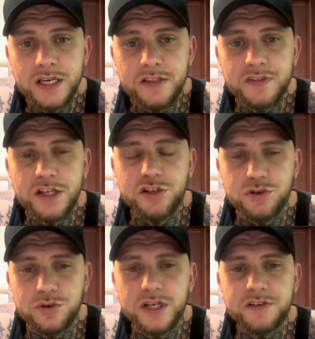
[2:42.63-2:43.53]
then
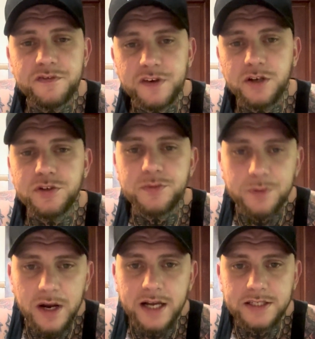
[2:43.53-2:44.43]
you can feel
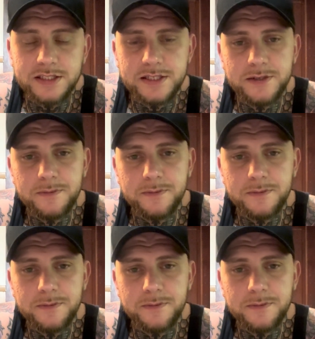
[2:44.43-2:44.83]
depressed.